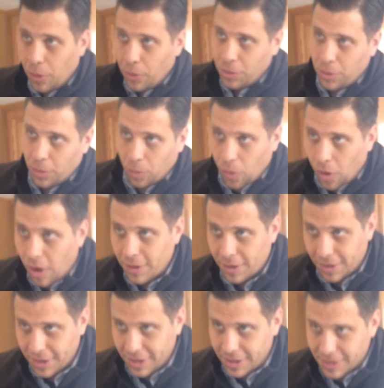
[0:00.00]
both the
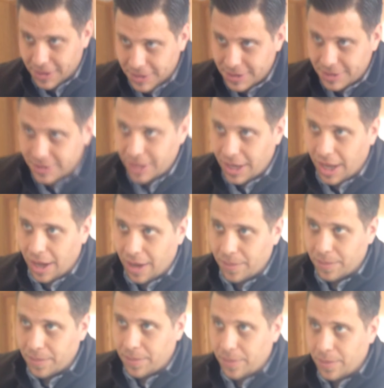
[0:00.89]
water heaters,
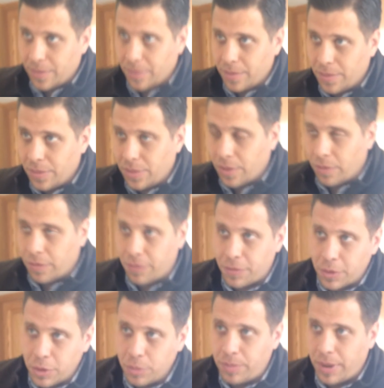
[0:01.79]
the
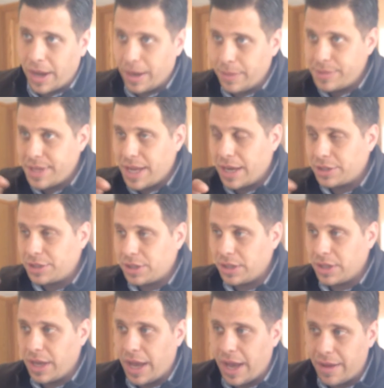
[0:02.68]
flue pipes
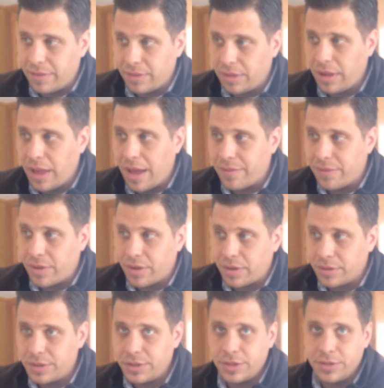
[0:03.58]
actually have
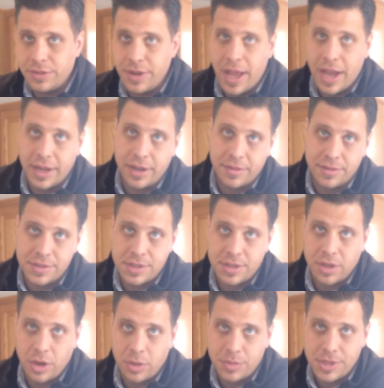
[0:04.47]
level to negative
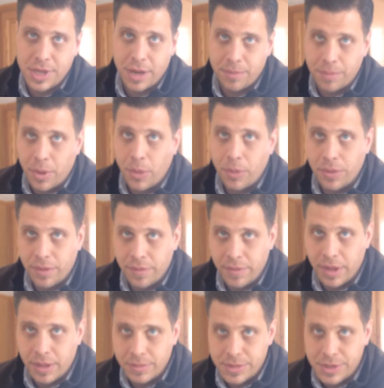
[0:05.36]
slopes on both
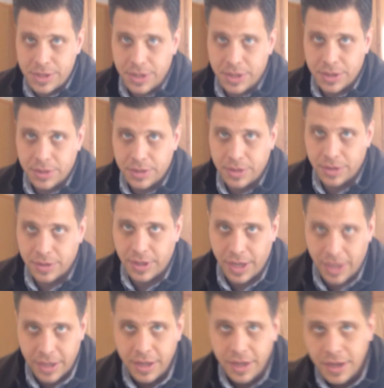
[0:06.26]
of them too,
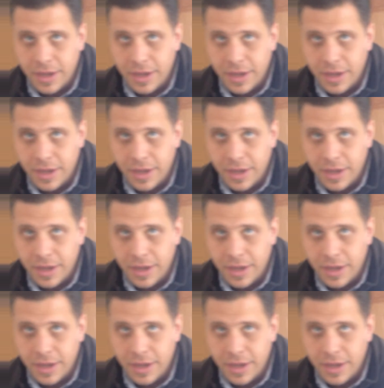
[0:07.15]
okay?